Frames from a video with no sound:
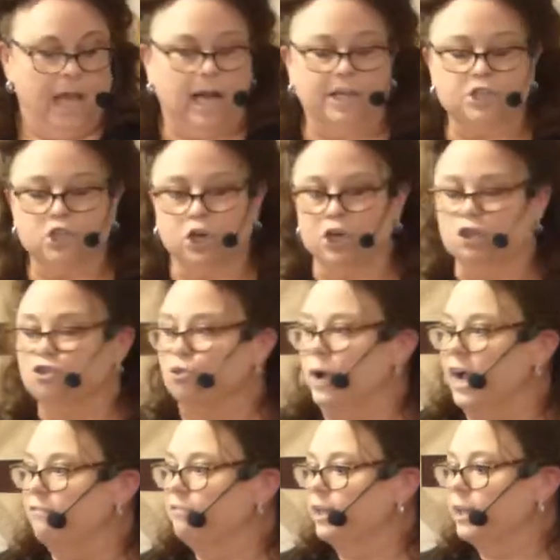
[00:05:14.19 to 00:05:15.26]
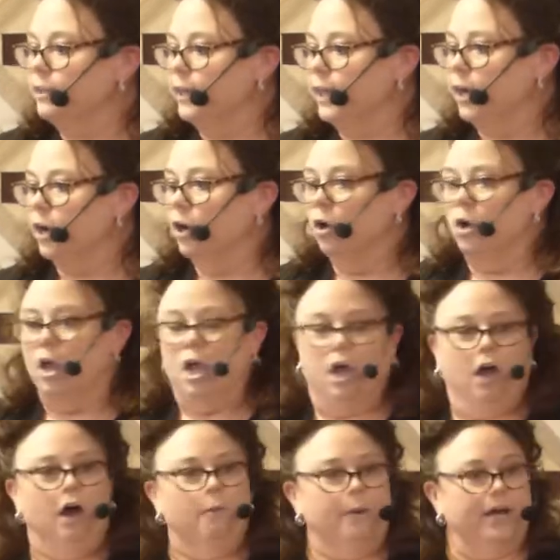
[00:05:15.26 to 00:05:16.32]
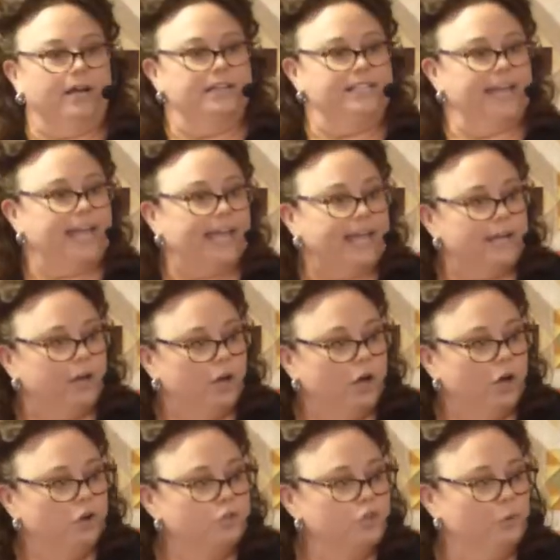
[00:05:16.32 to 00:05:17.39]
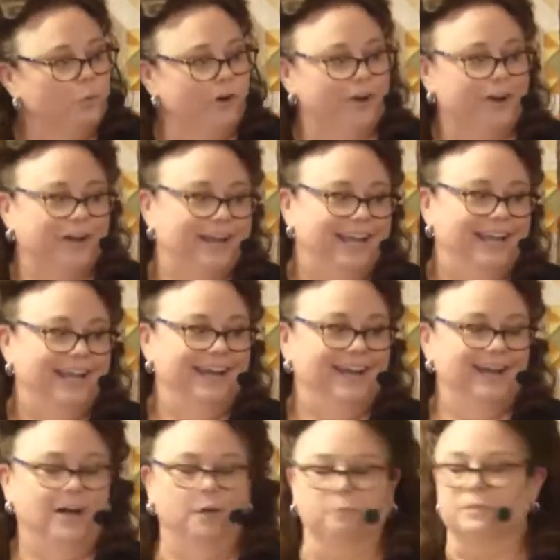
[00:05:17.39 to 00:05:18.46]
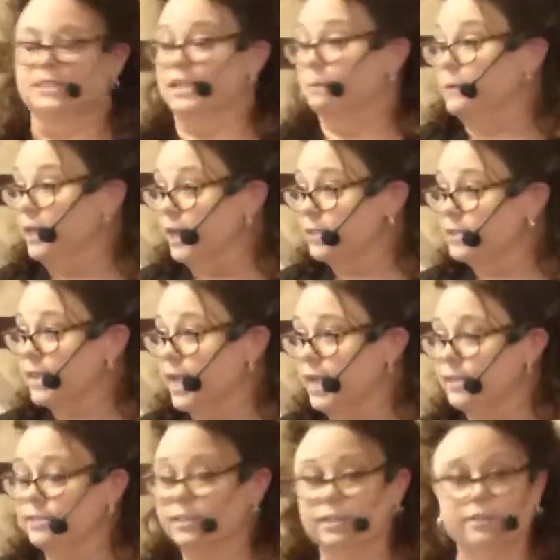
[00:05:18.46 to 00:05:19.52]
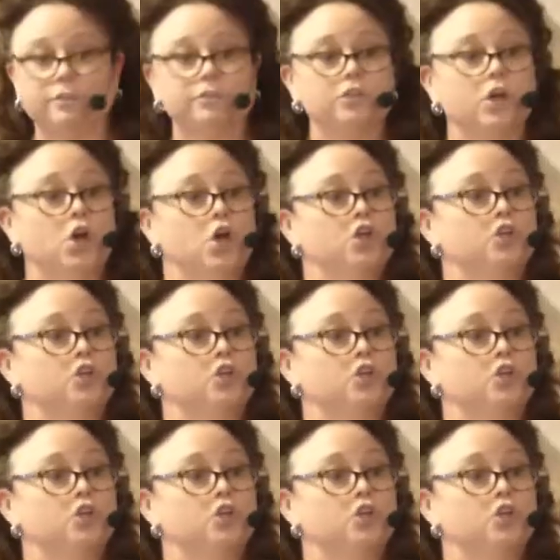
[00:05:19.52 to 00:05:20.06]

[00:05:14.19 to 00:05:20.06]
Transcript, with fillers: I started traveling there about a decade ago to work in um, CPS cases,